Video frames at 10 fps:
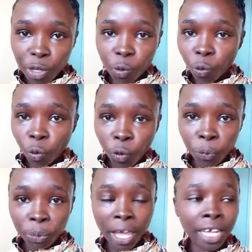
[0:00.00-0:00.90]
you know,
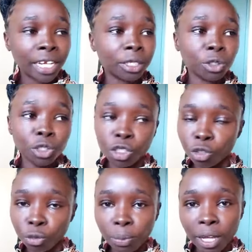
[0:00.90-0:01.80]
and
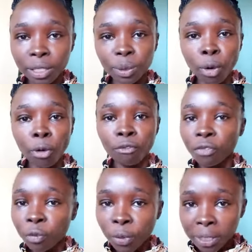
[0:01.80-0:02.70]
YouTube is of
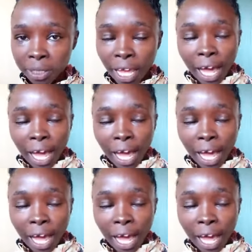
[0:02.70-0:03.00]
US,